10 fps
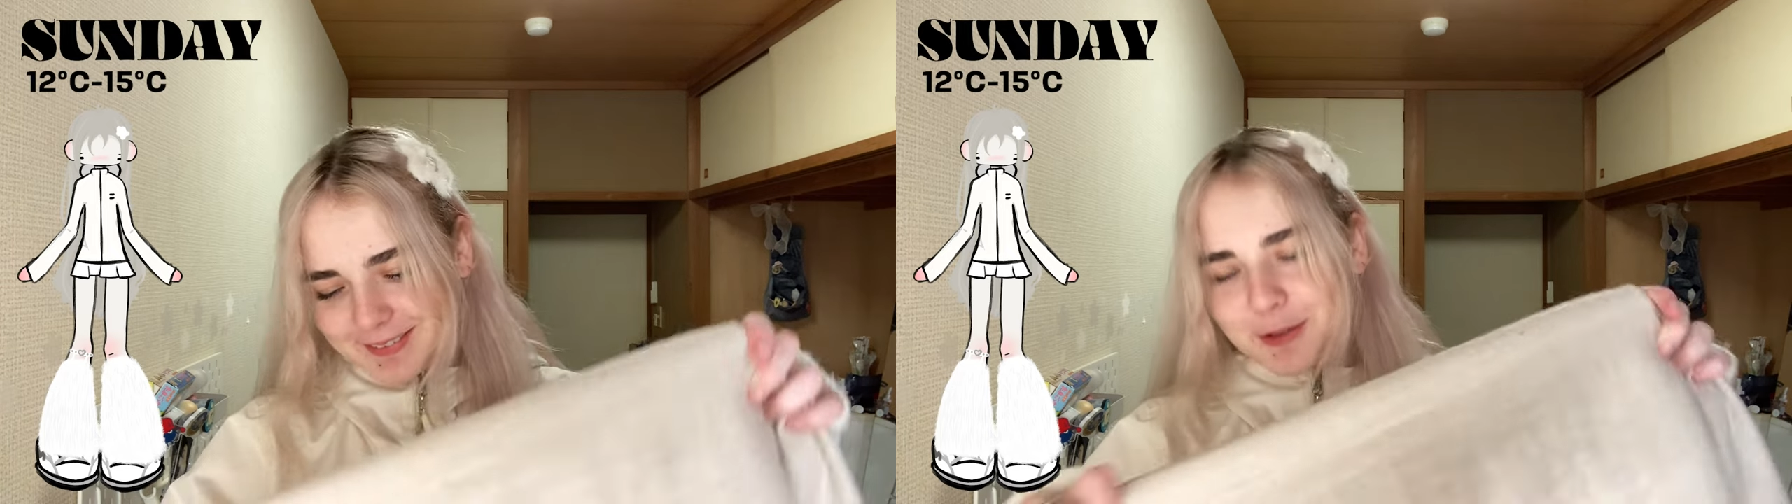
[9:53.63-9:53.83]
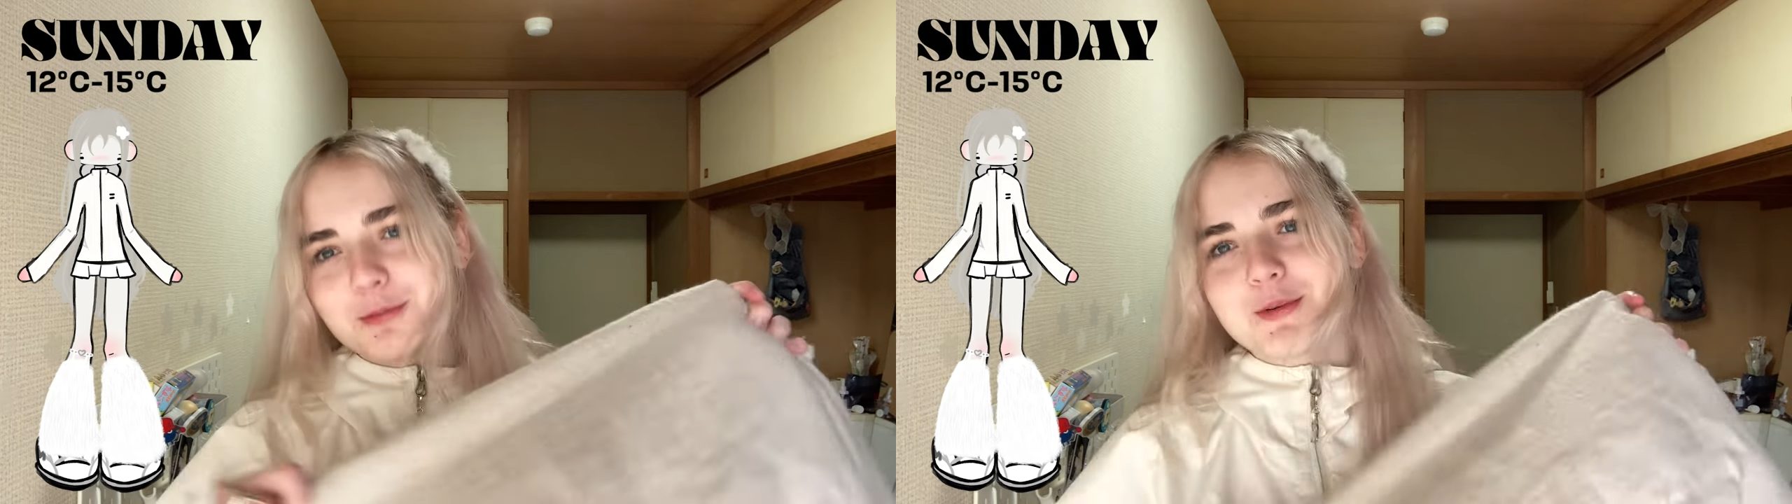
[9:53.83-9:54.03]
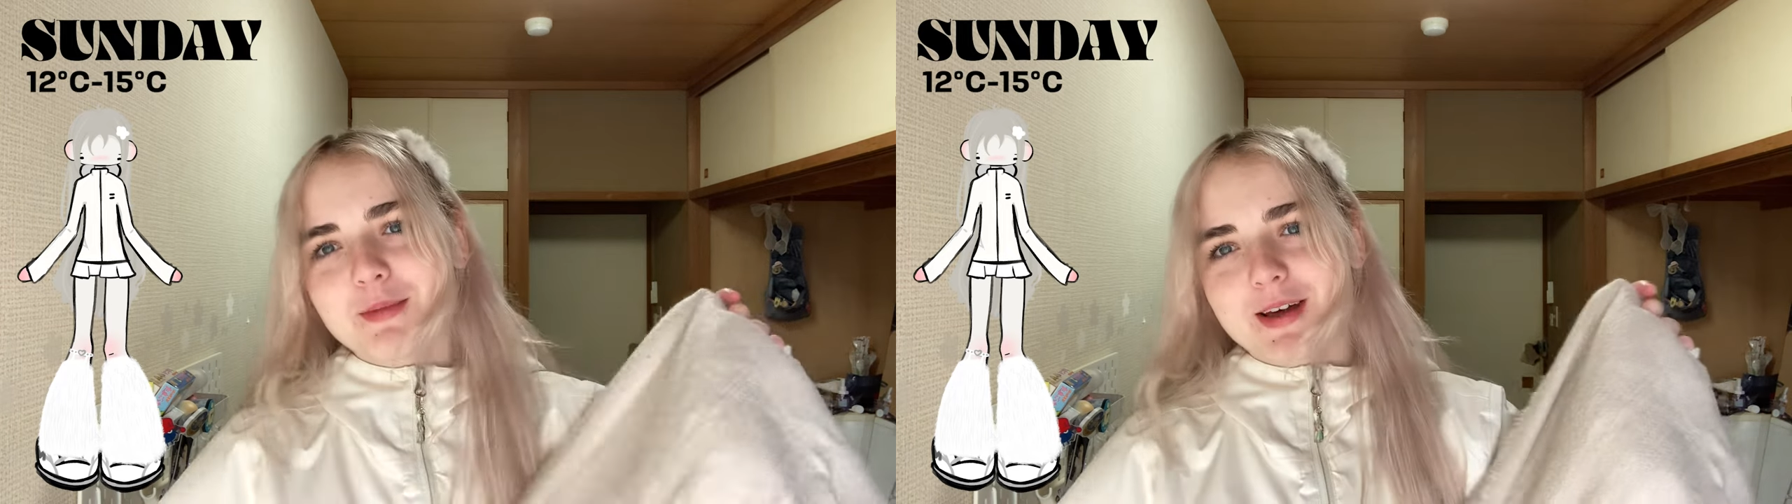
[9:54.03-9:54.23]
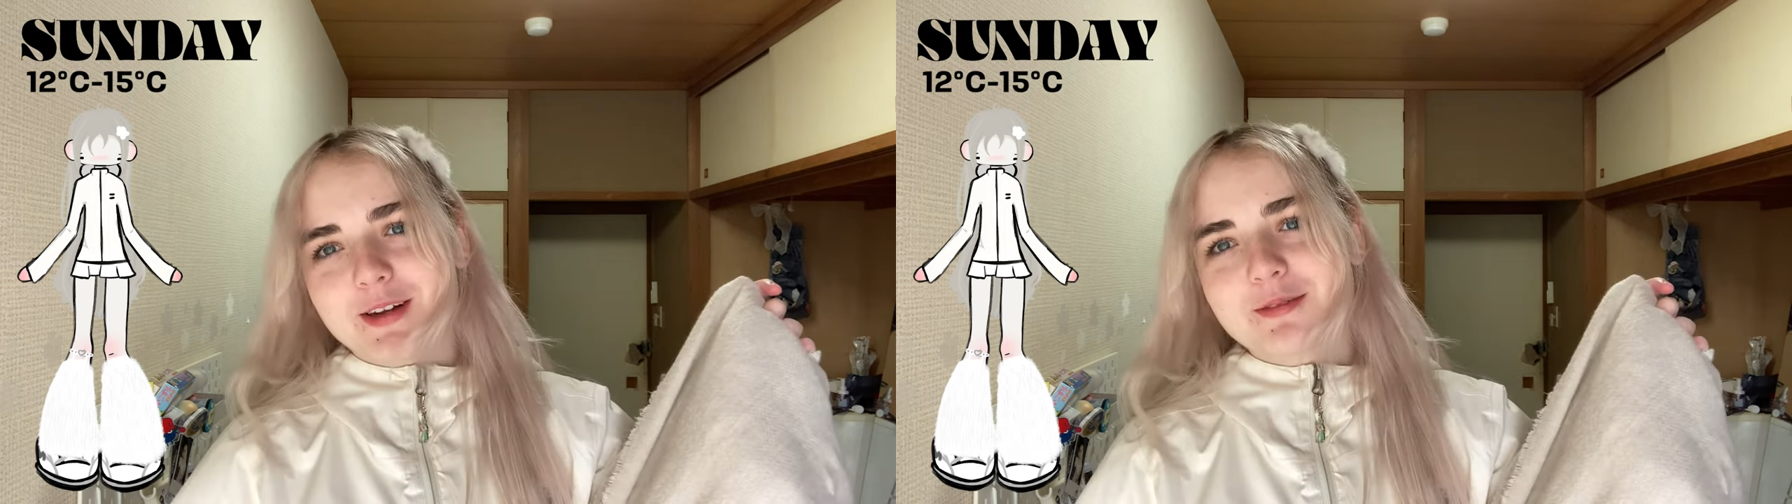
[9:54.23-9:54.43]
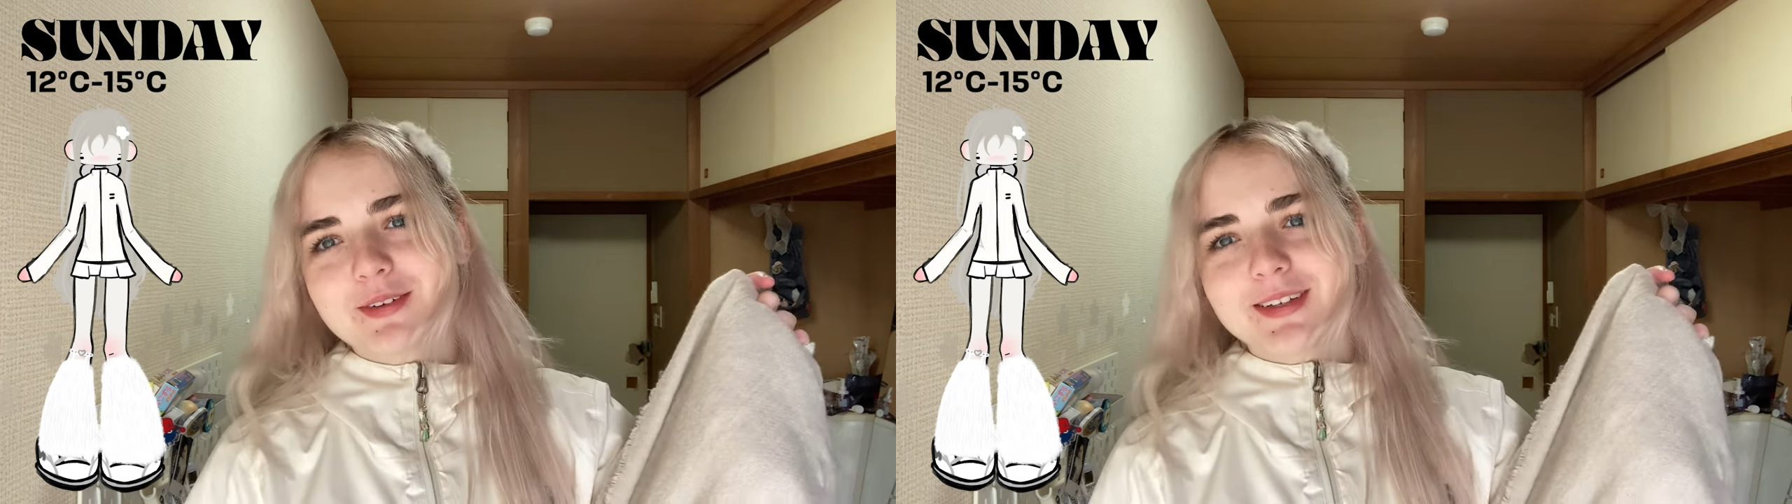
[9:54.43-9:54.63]
Don't be mad
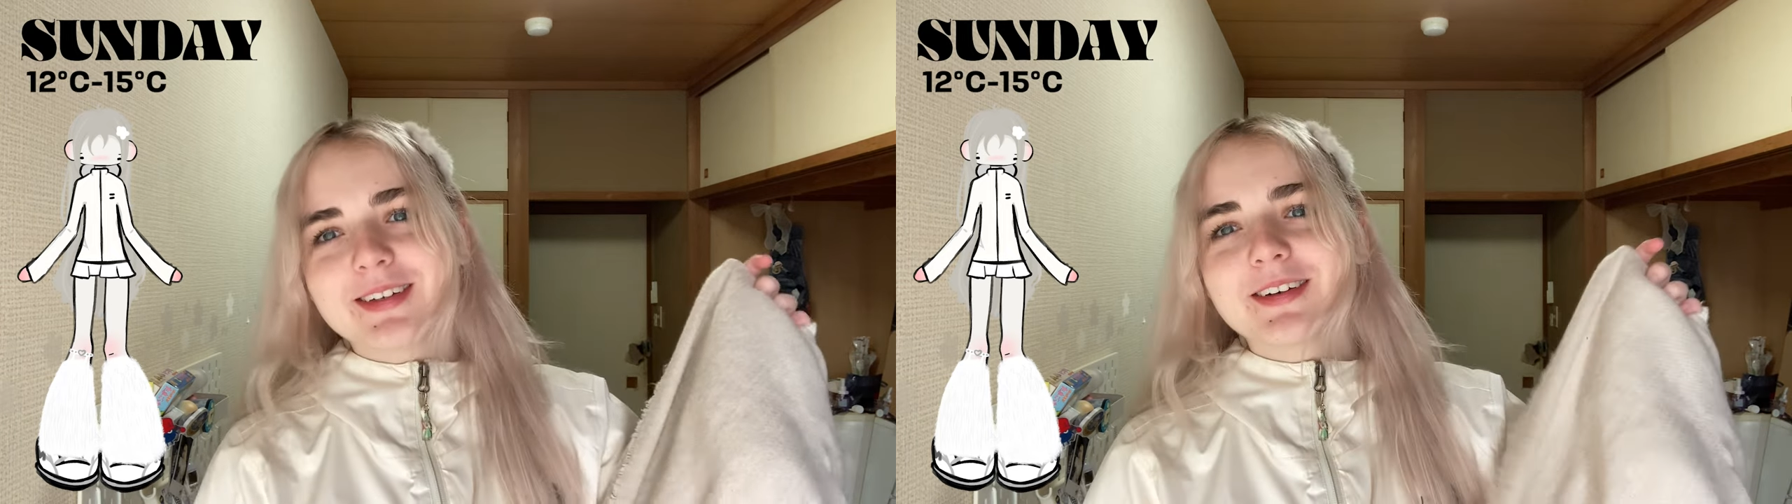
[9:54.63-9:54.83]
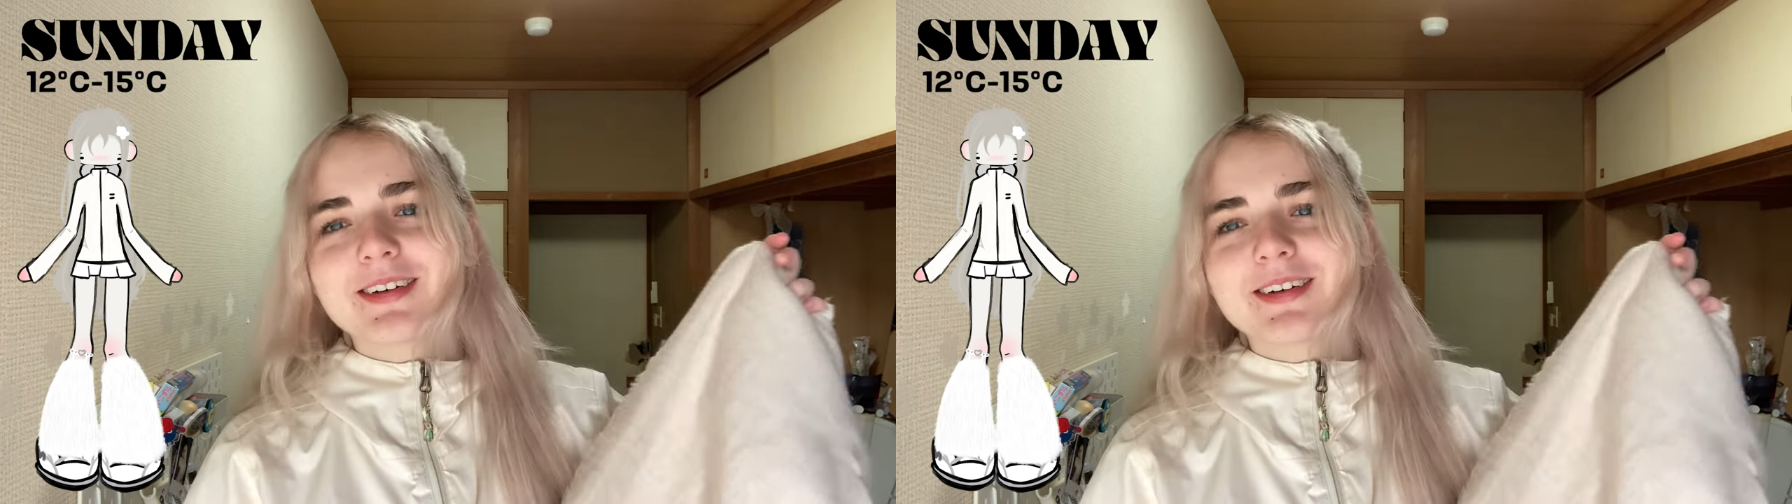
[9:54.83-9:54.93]
at me.